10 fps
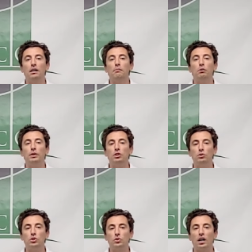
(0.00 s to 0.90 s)
but we do
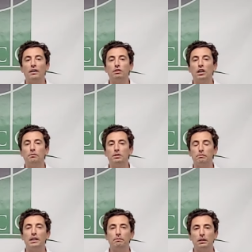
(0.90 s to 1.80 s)
strive to help as
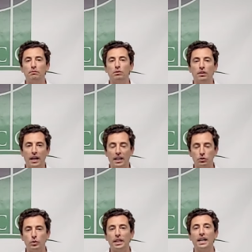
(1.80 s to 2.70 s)
many people as
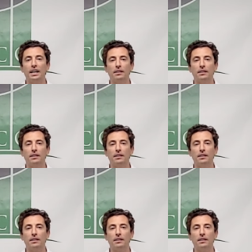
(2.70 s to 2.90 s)
we can.